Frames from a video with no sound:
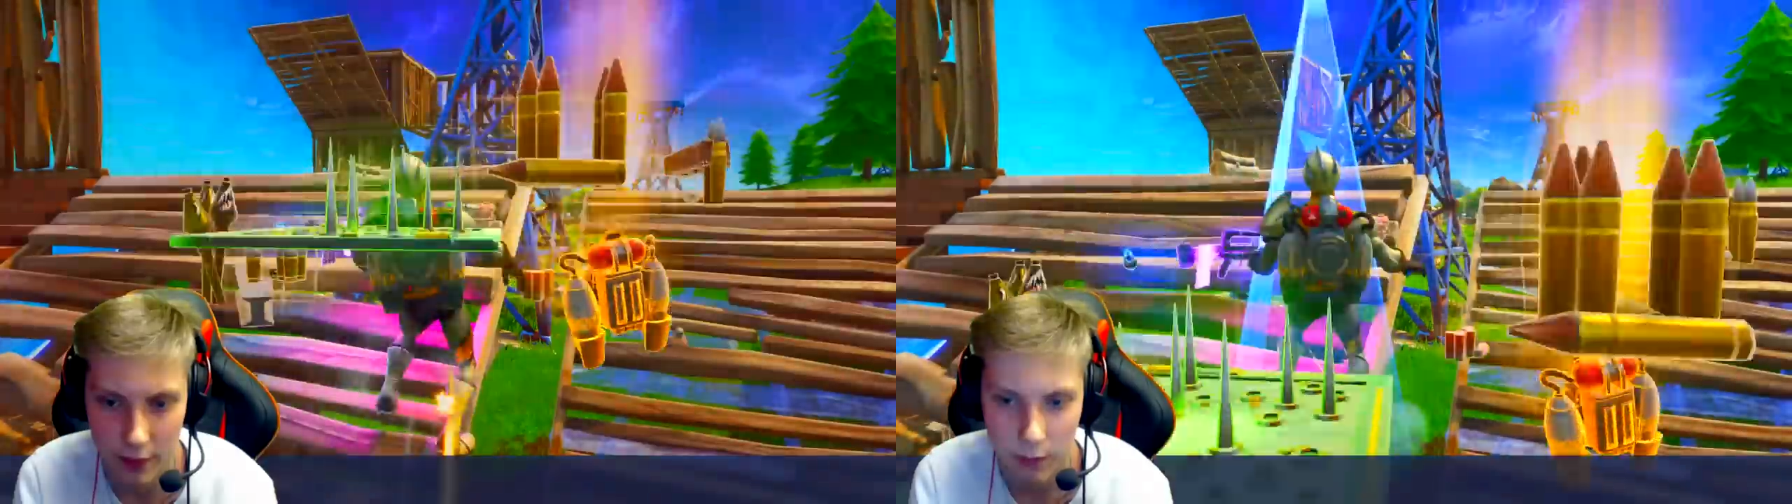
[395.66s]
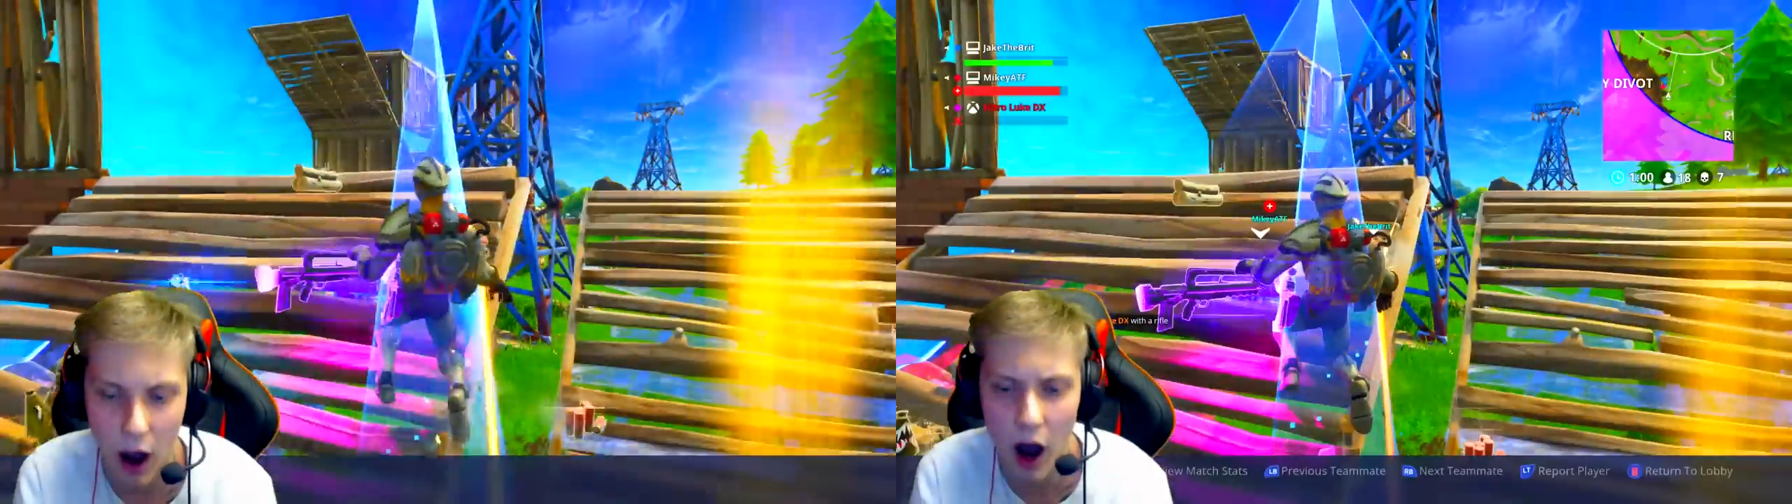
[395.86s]

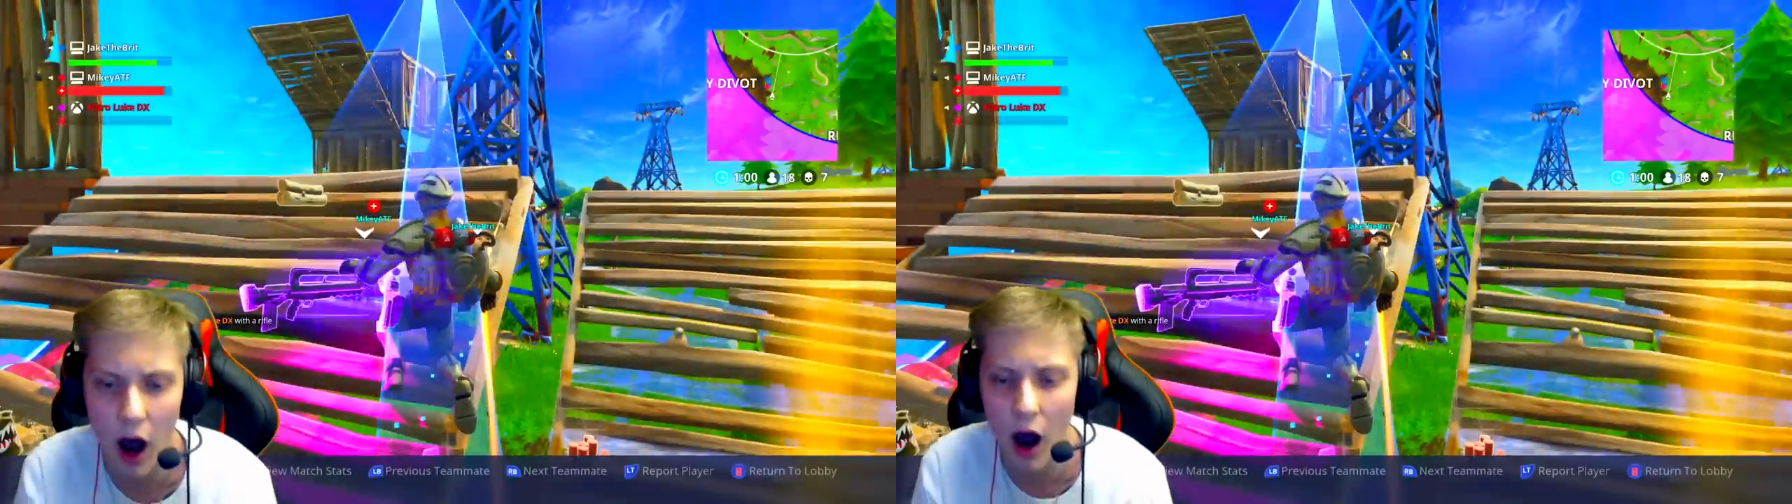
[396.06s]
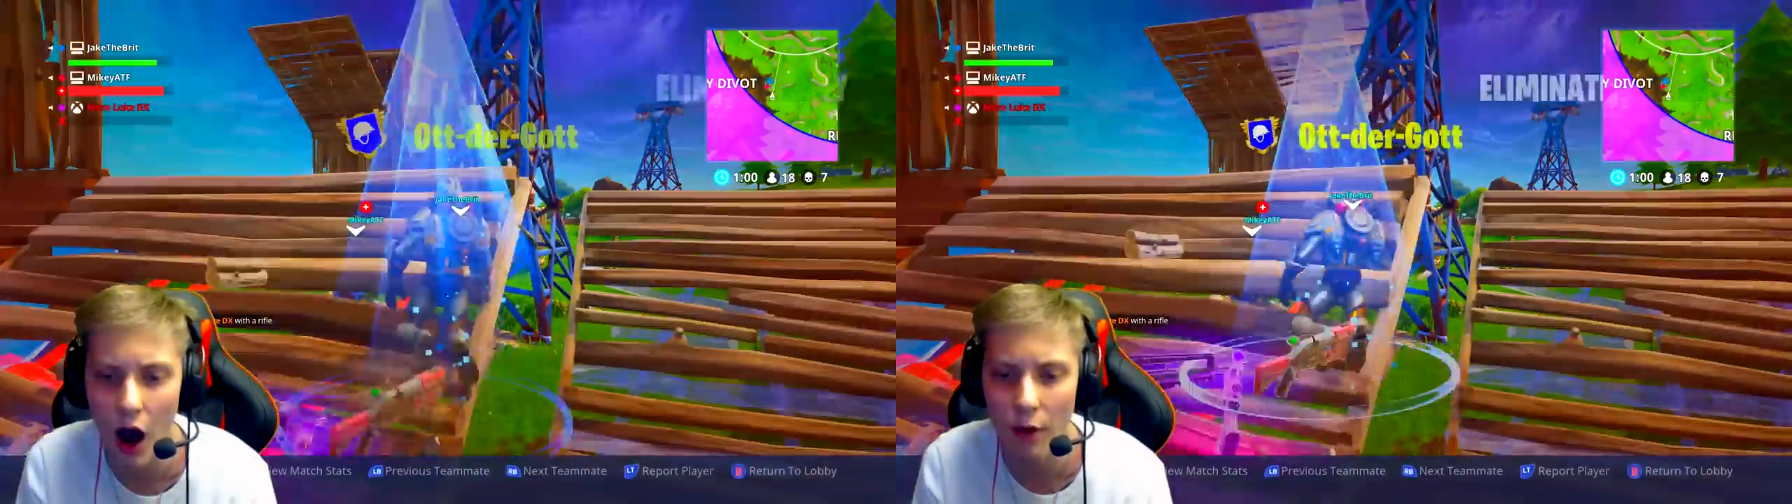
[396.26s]
no.
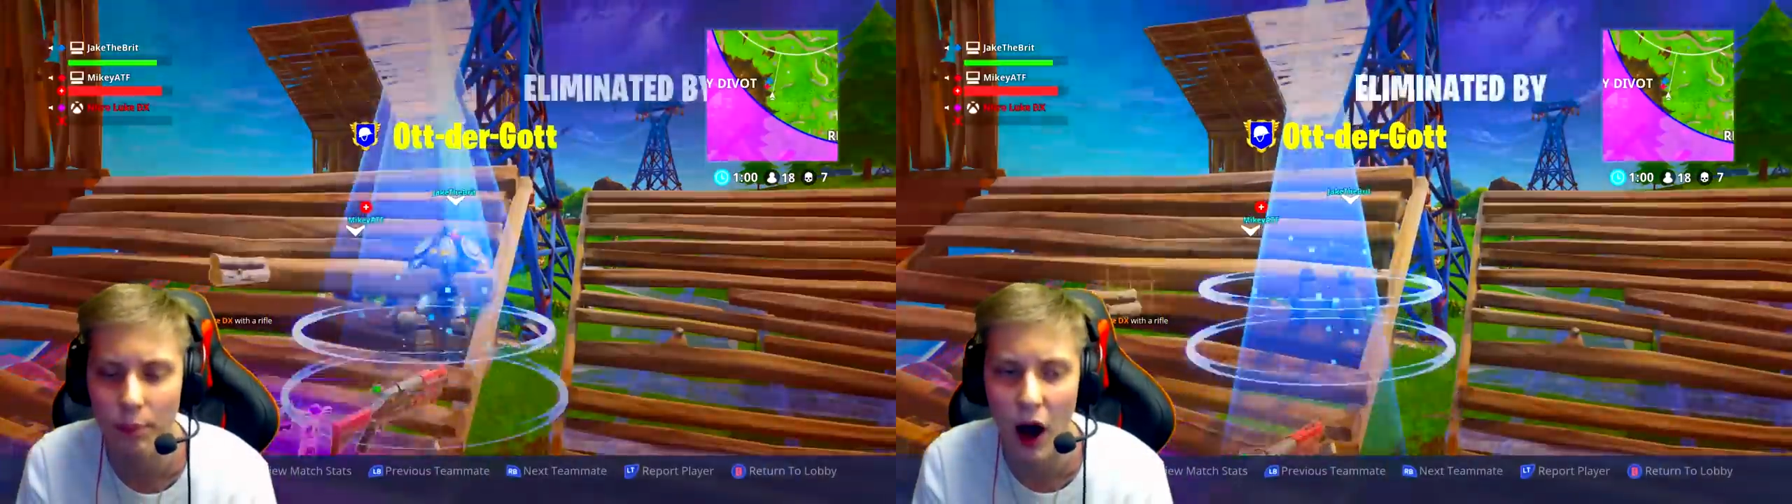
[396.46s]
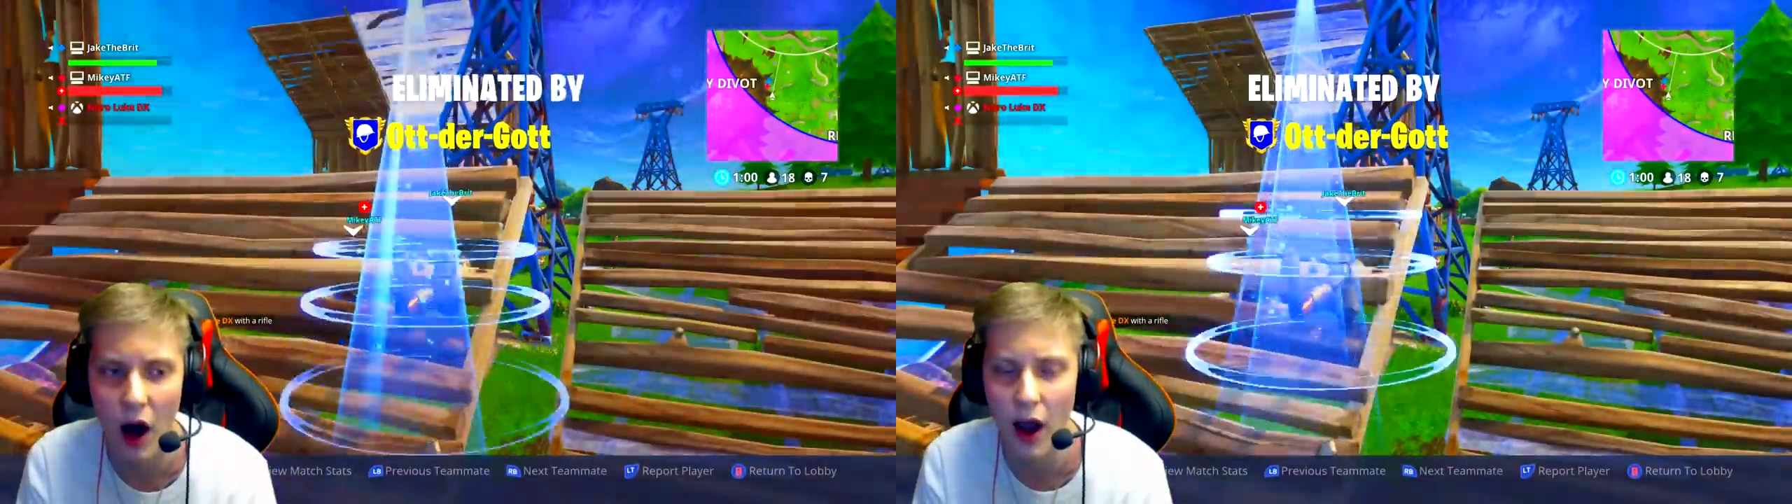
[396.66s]
Oh,
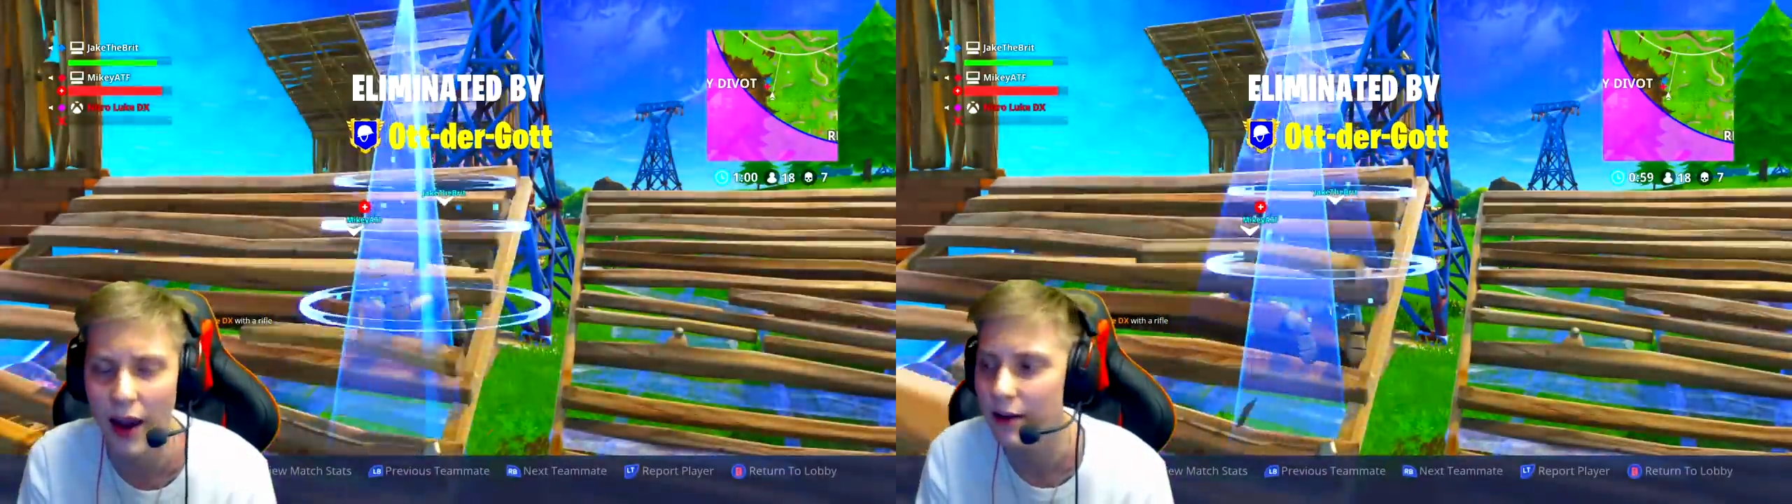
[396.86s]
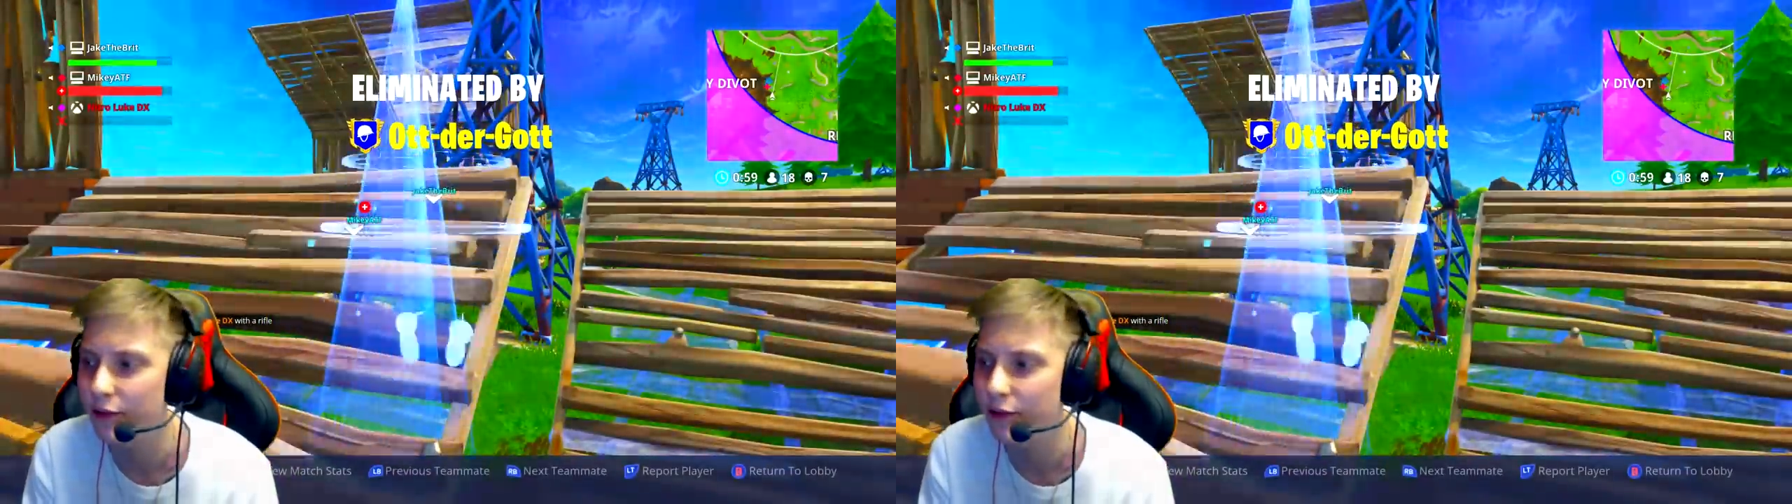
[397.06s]
behind!